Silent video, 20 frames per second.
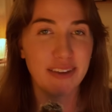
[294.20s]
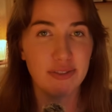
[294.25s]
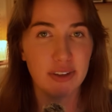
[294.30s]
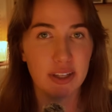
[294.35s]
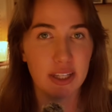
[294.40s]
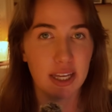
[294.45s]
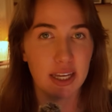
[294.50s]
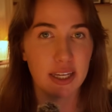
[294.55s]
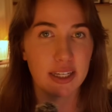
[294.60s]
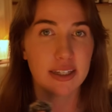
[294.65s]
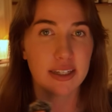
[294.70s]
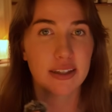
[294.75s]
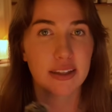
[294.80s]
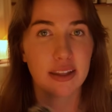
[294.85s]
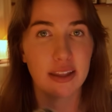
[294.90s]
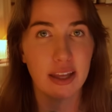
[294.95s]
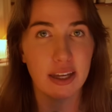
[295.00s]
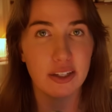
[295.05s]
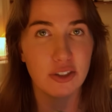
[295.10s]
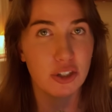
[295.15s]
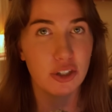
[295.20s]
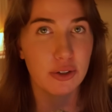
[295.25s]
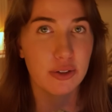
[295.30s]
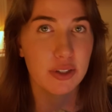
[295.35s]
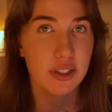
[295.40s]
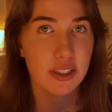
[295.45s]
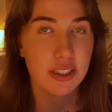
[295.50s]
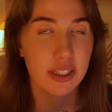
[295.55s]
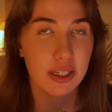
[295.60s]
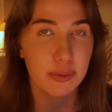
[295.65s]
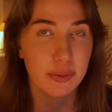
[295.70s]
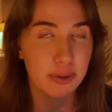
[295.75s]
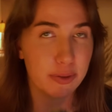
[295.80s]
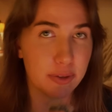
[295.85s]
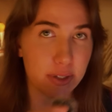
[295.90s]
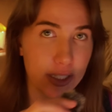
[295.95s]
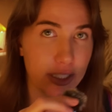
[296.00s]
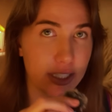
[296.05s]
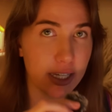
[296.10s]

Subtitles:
feel like that joke is going to be really